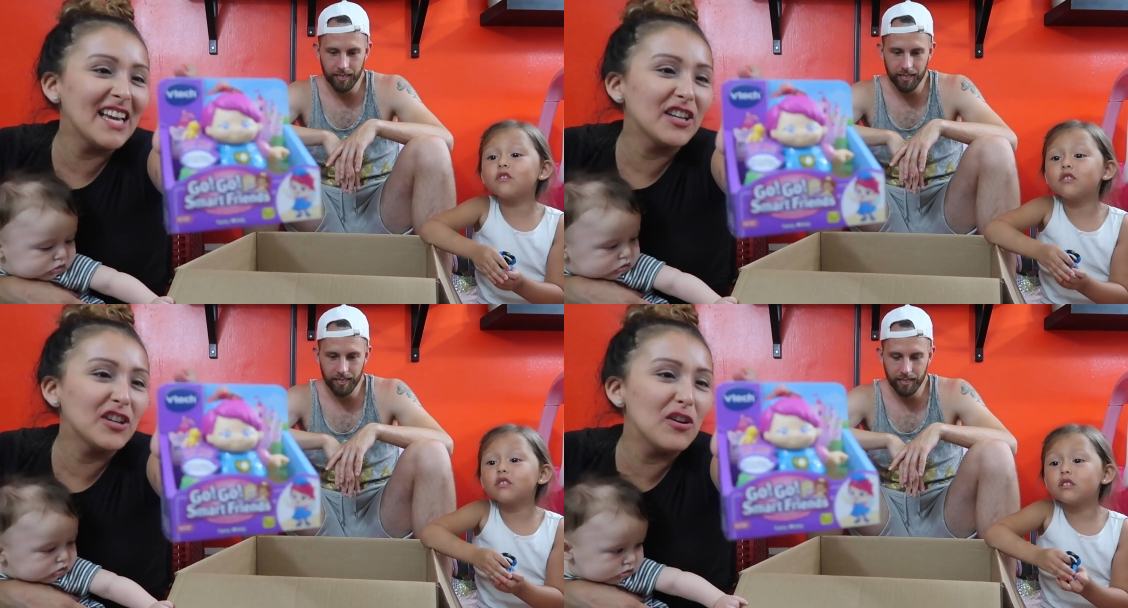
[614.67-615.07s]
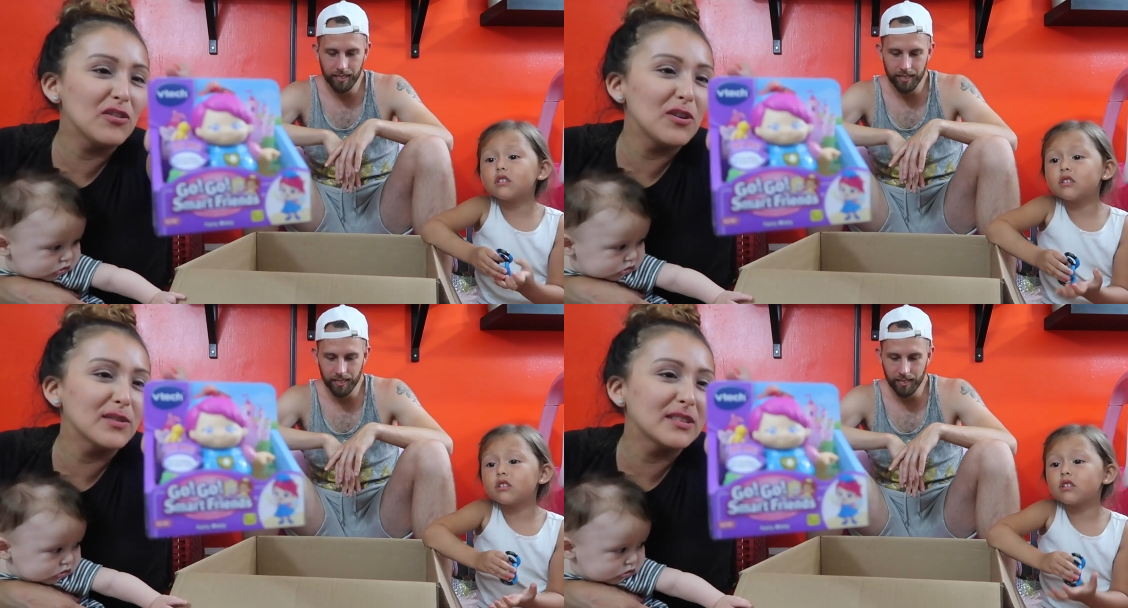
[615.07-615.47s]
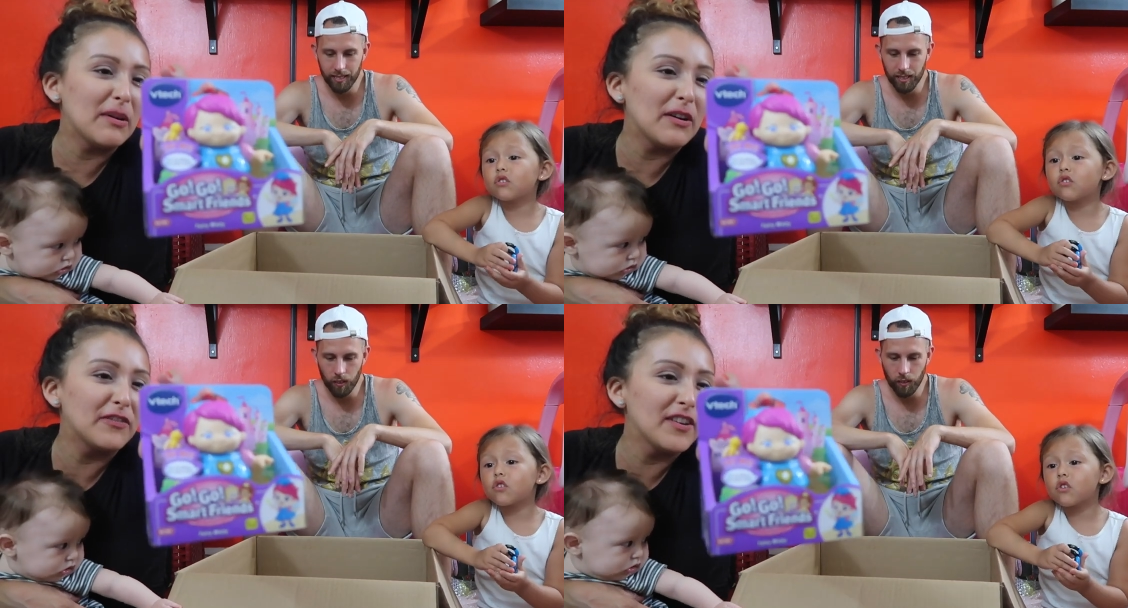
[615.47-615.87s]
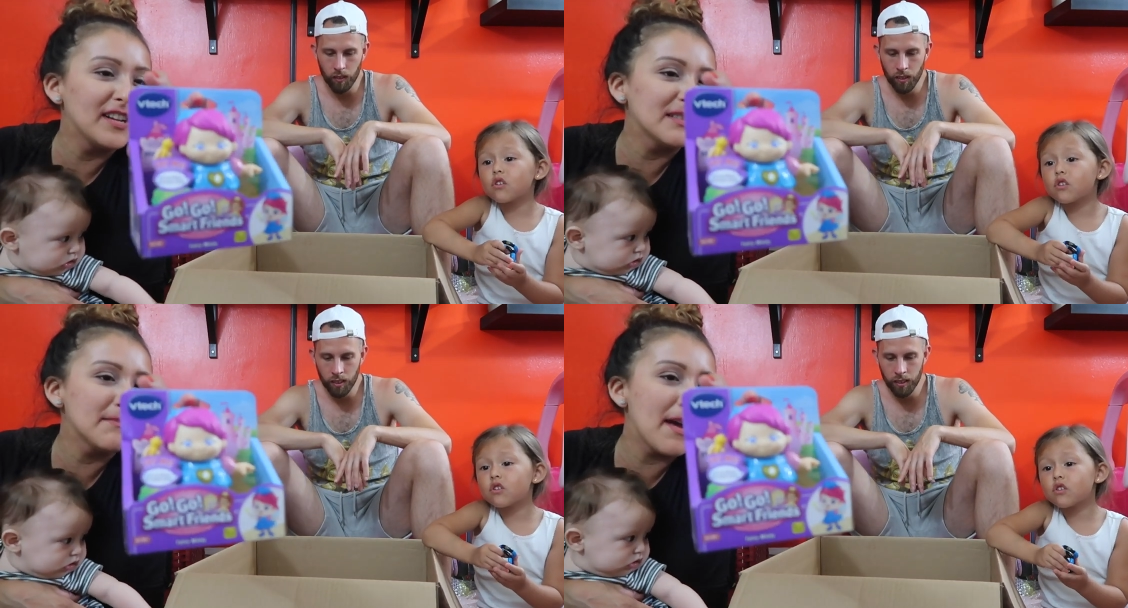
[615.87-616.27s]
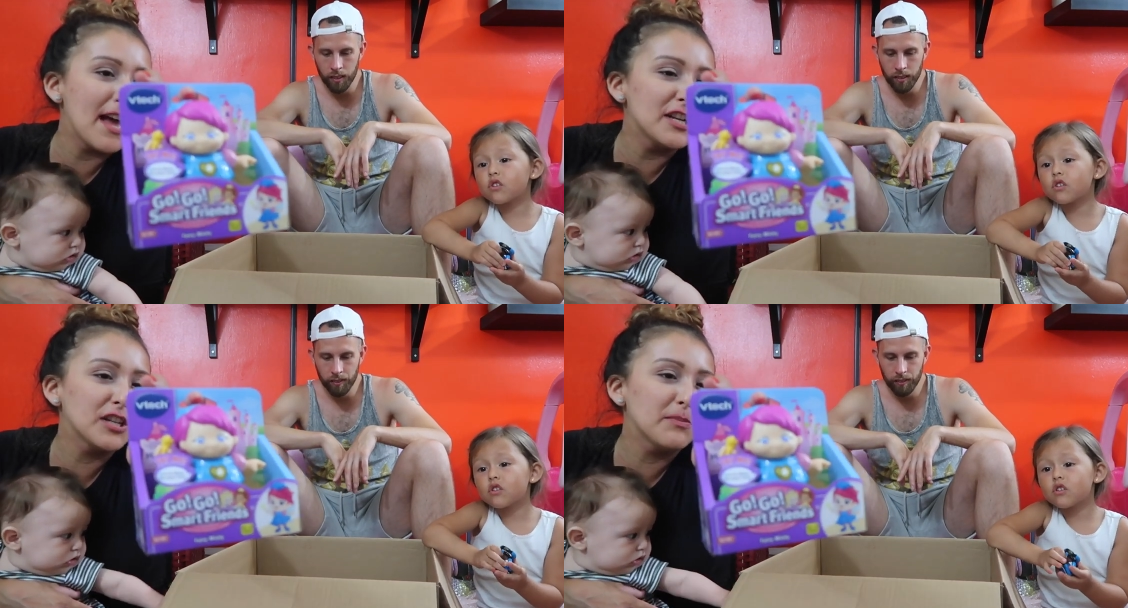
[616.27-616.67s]
Speaker 1: say go go smart friends.
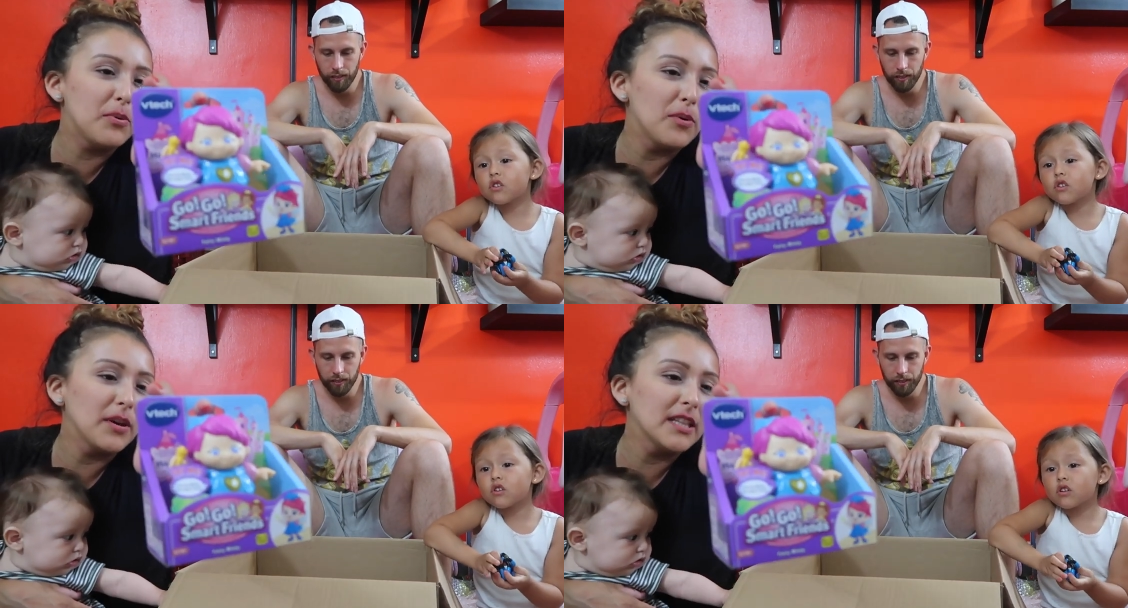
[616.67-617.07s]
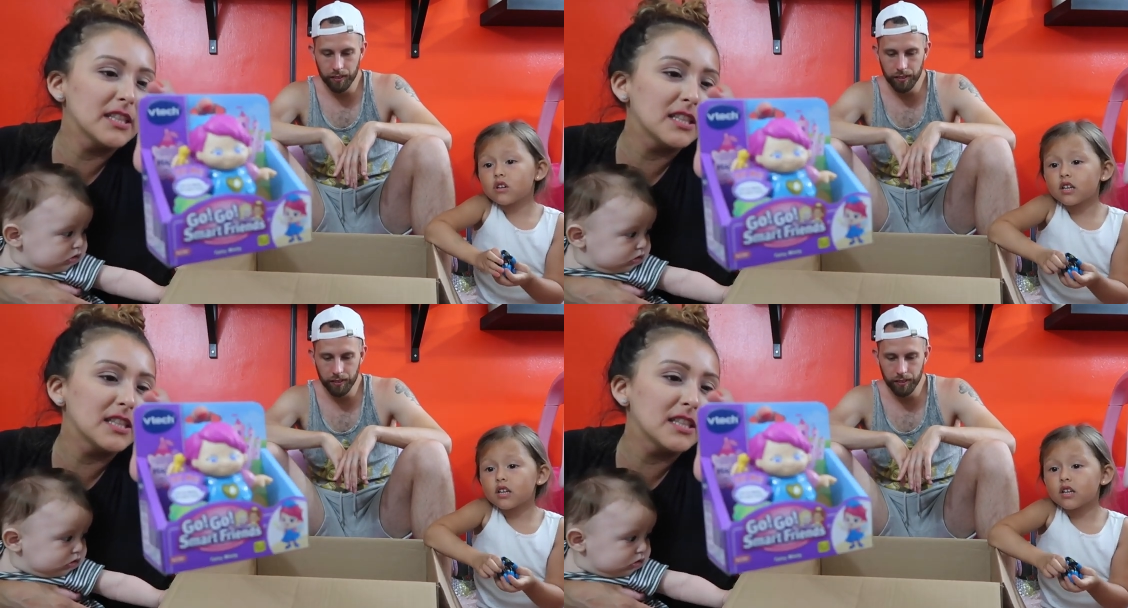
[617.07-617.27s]
Magic points.